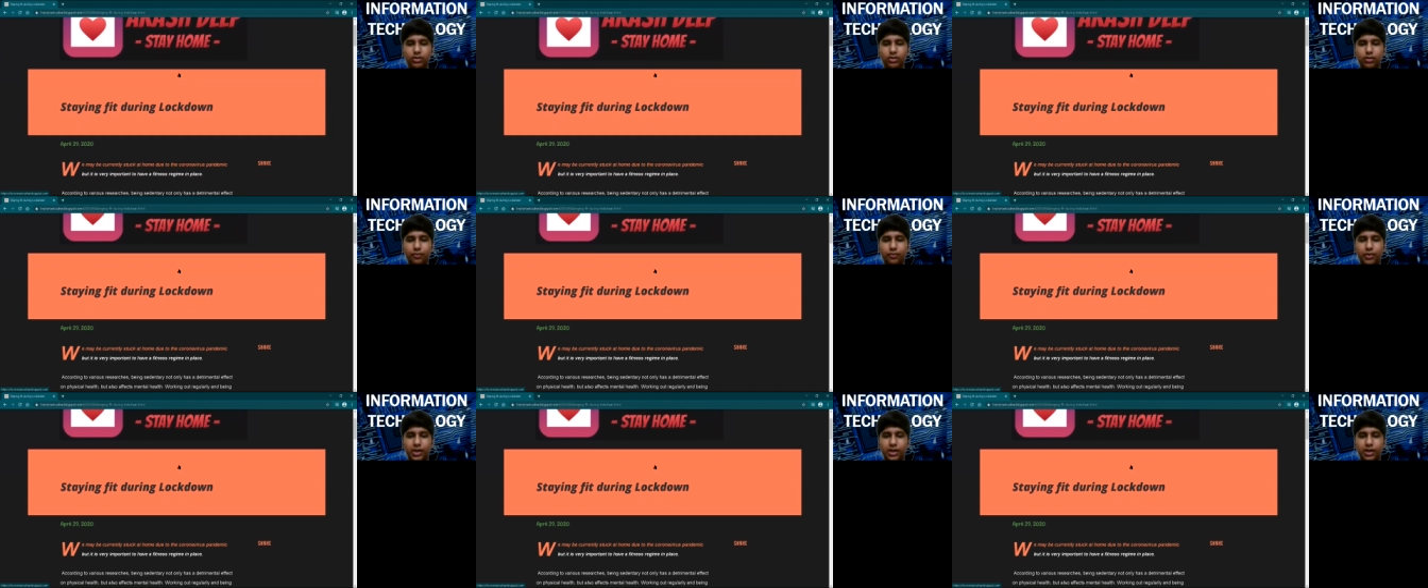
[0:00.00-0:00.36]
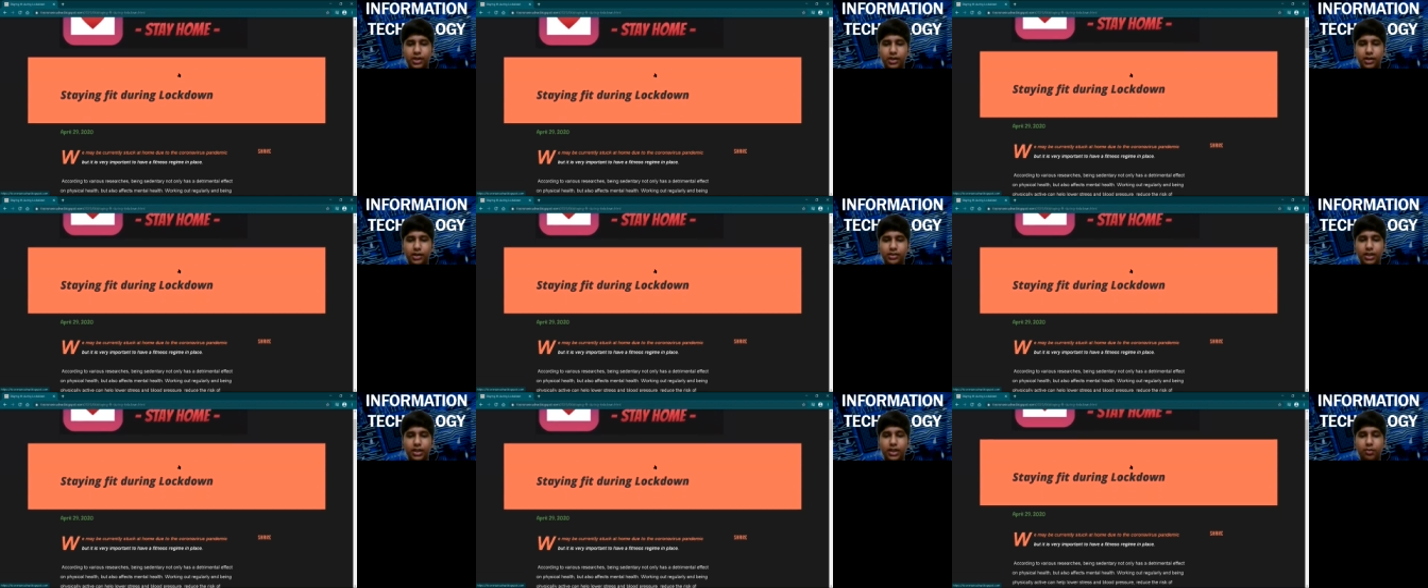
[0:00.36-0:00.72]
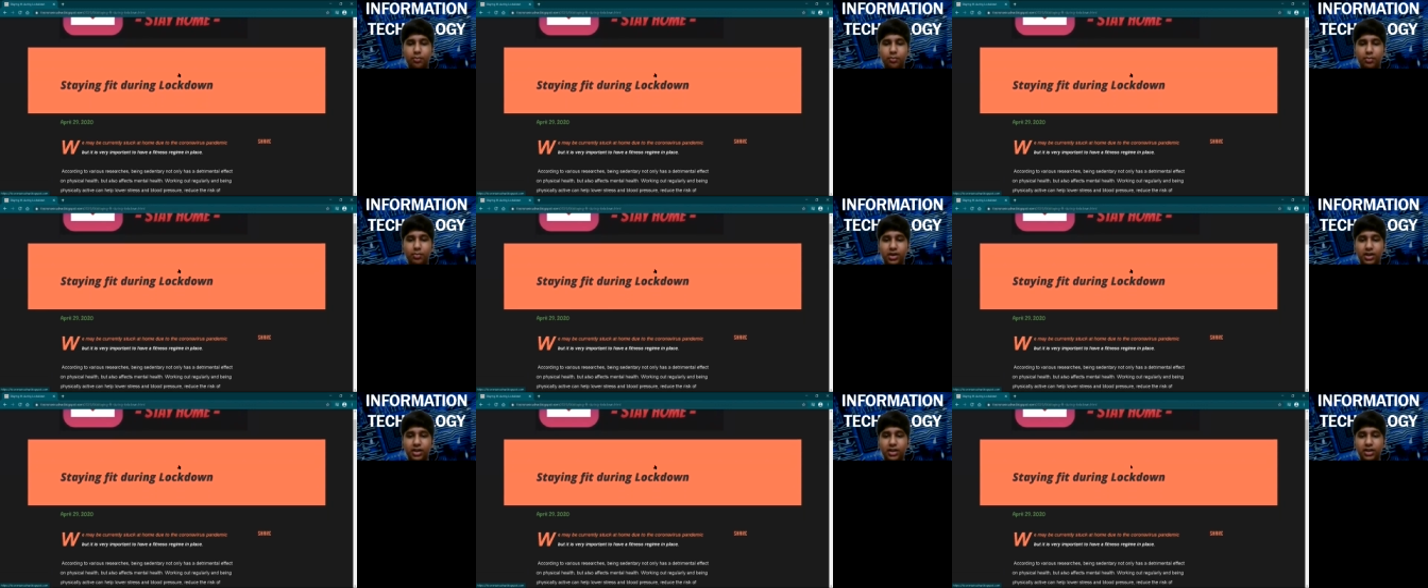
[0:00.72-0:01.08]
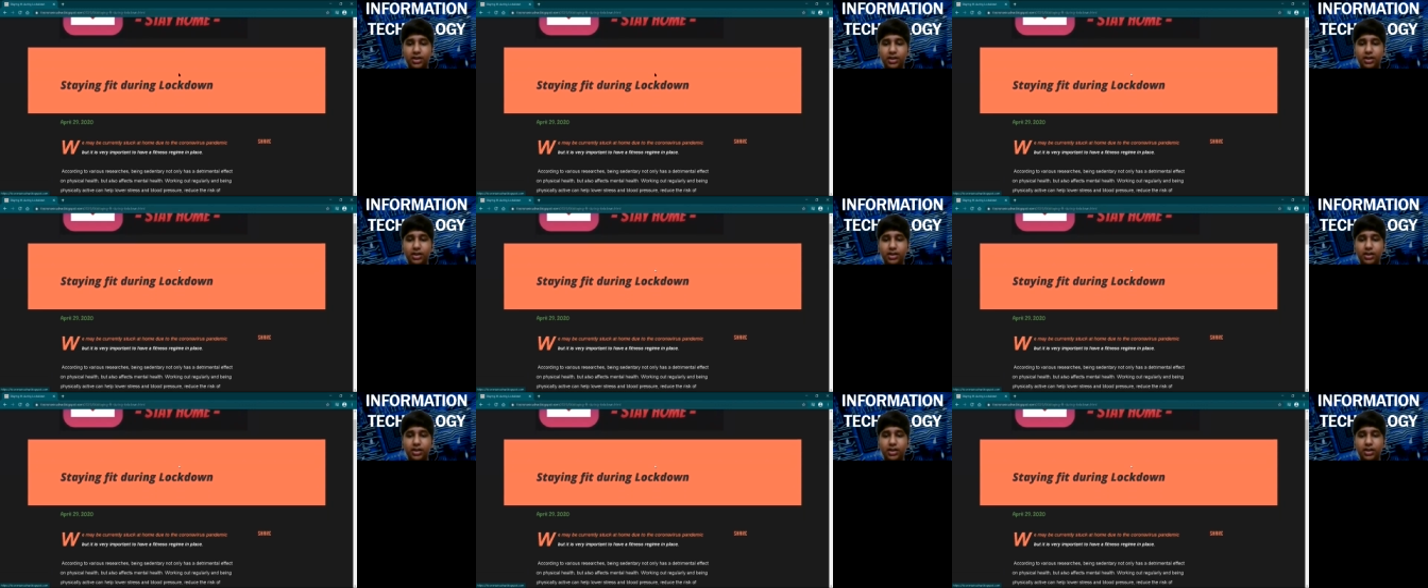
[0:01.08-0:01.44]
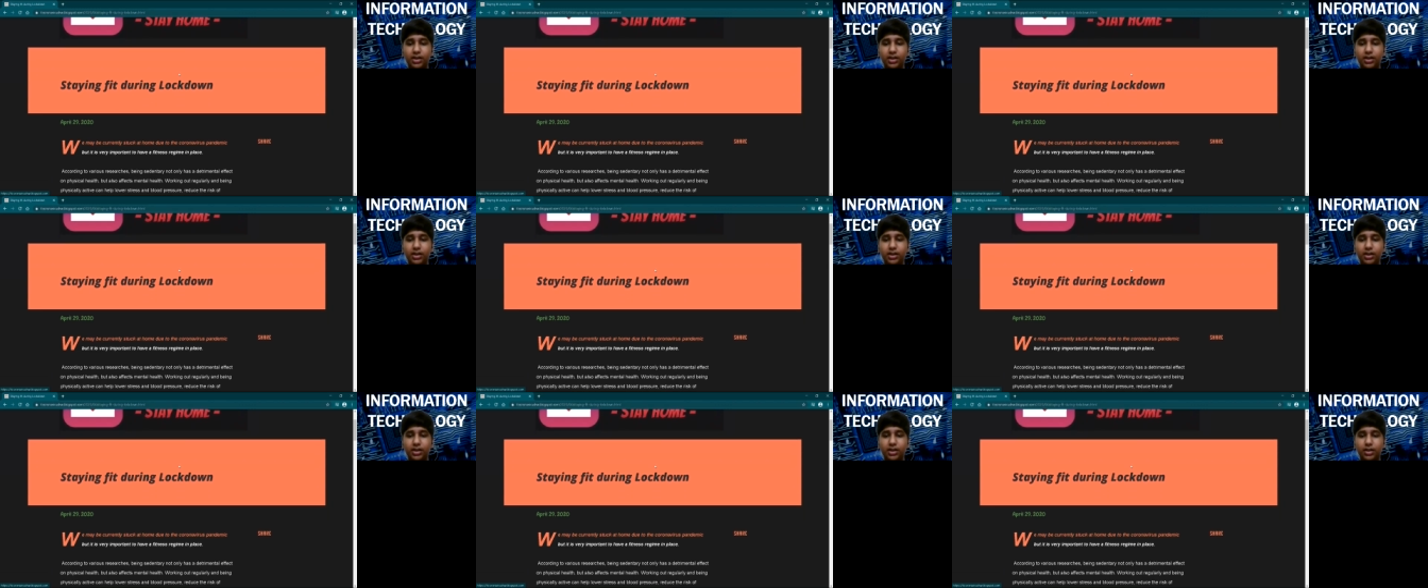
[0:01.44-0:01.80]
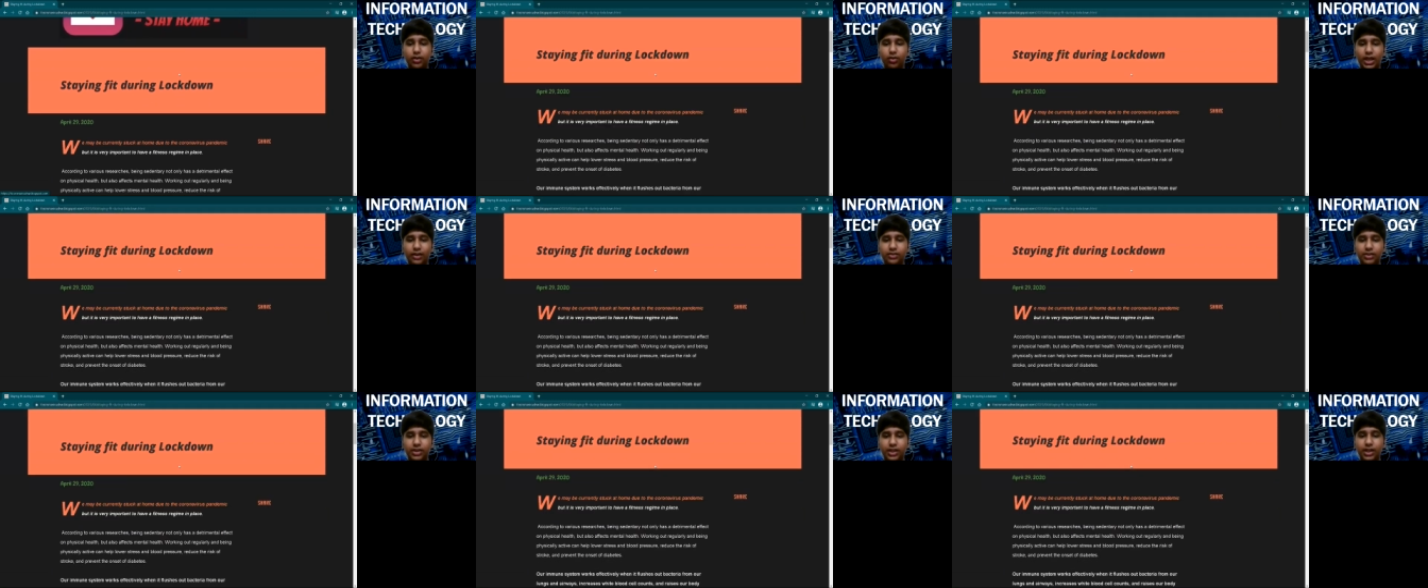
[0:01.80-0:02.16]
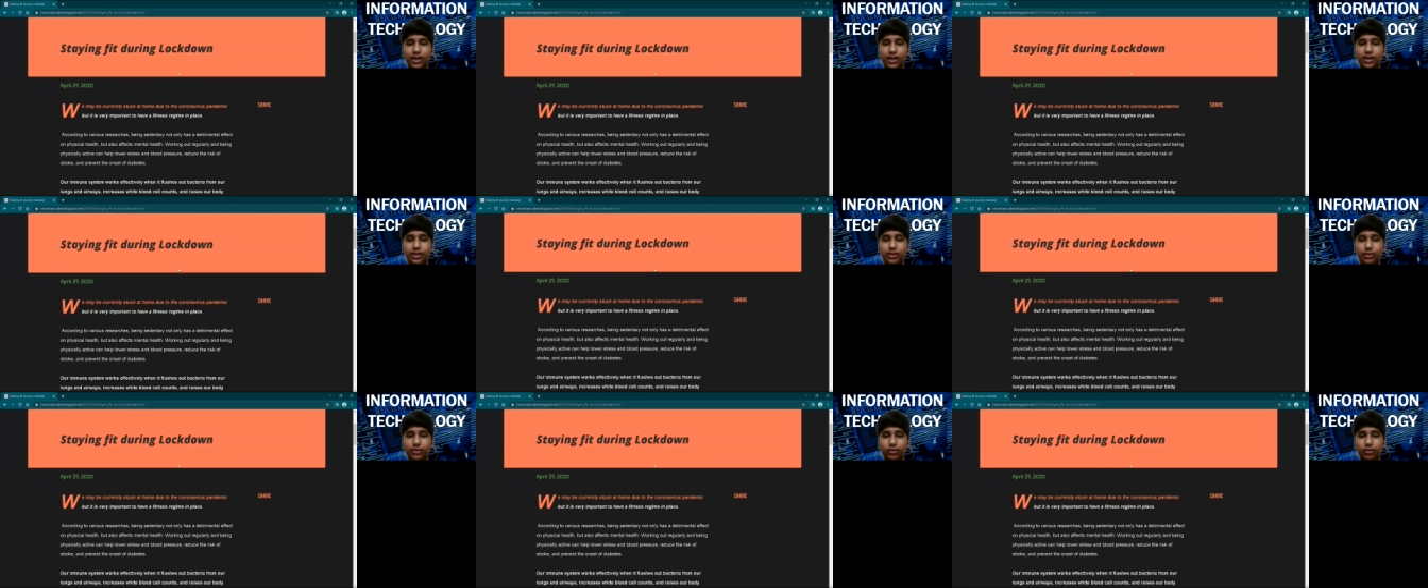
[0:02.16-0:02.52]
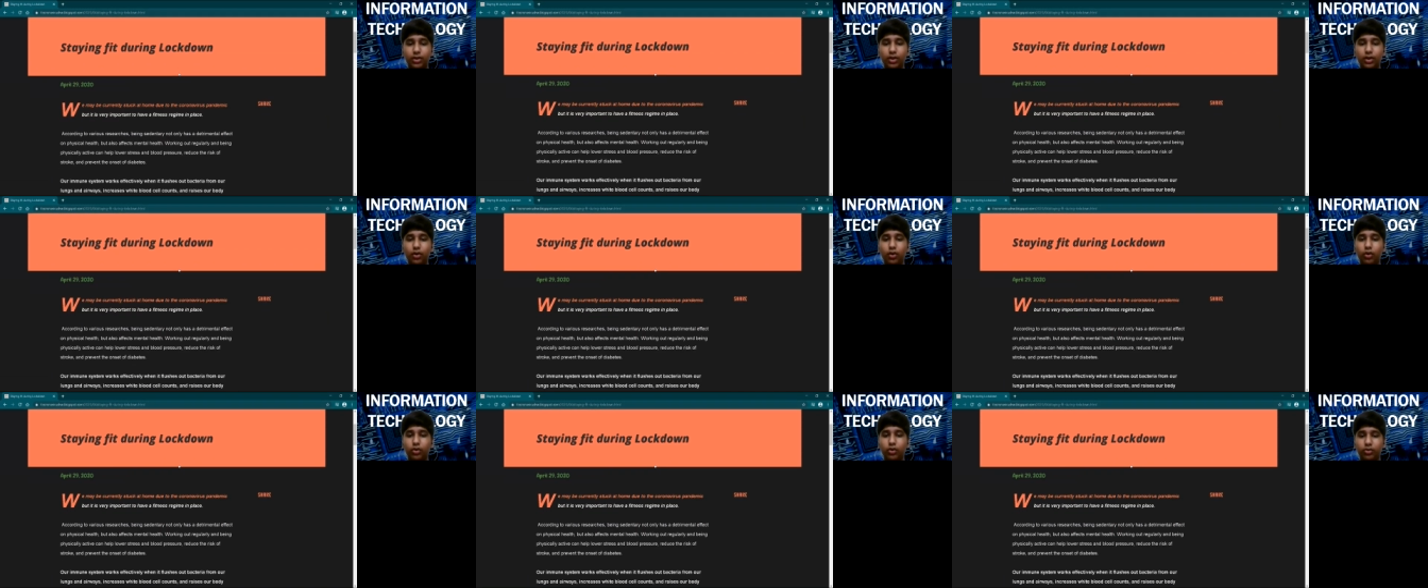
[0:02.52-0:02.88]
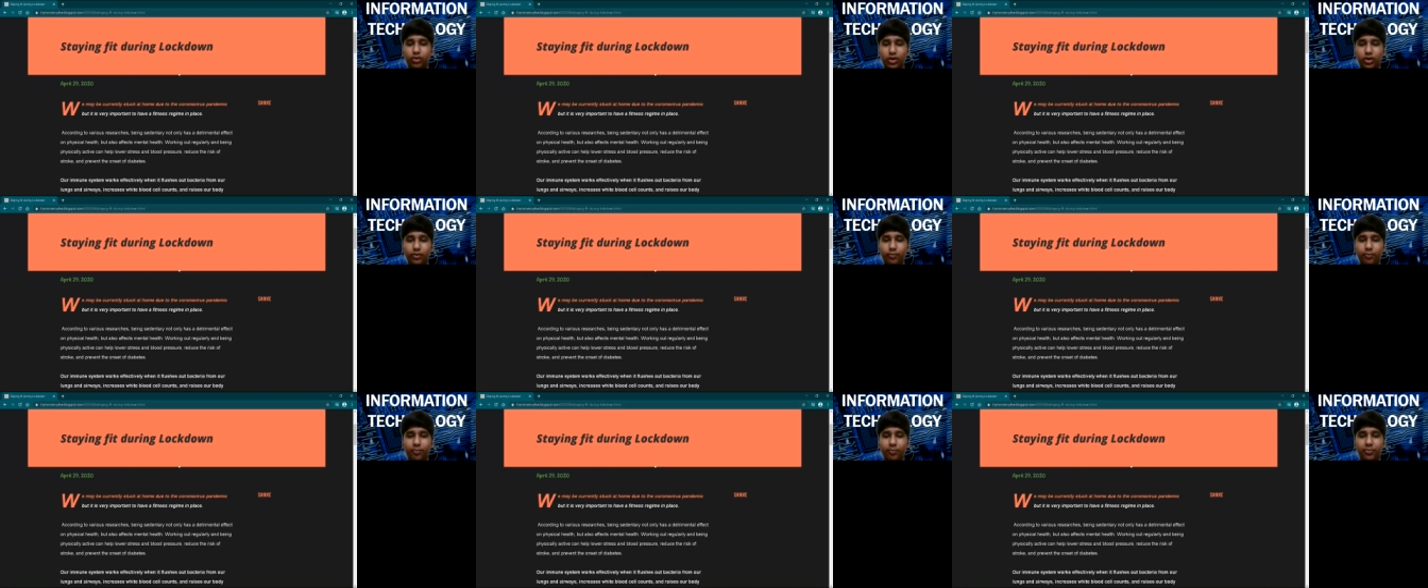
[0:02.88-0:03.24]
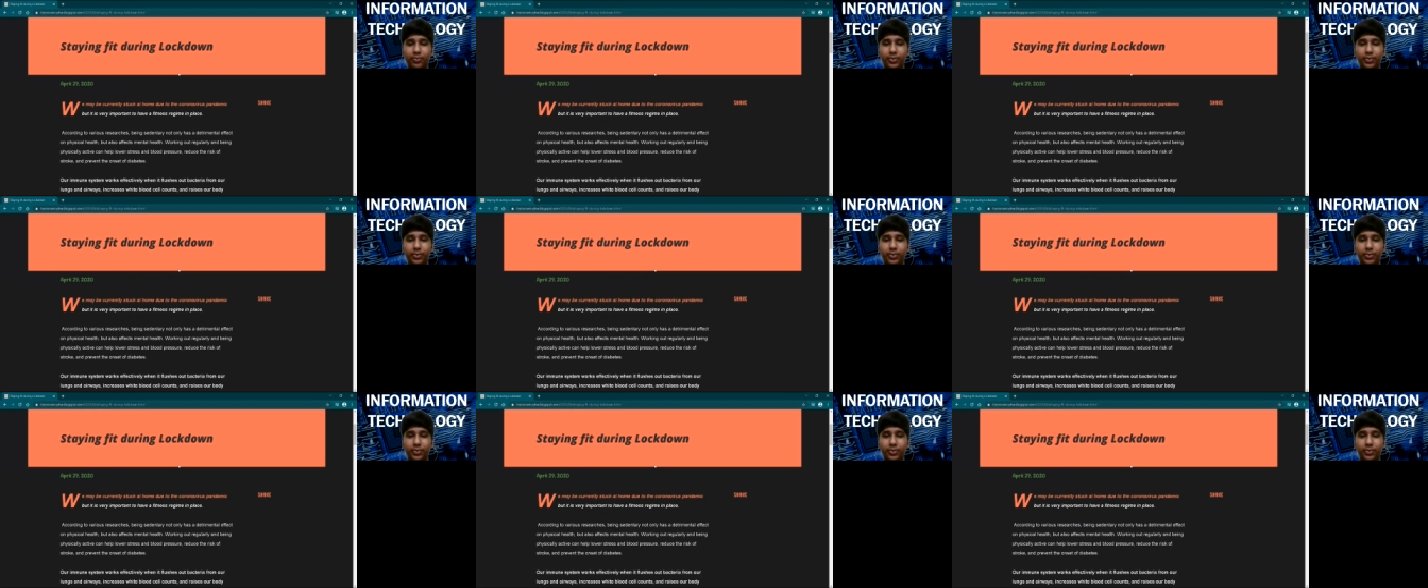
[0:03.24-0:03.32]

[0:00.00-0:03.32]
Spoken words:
fitness and maintaining a good lifestyle during the lockdown.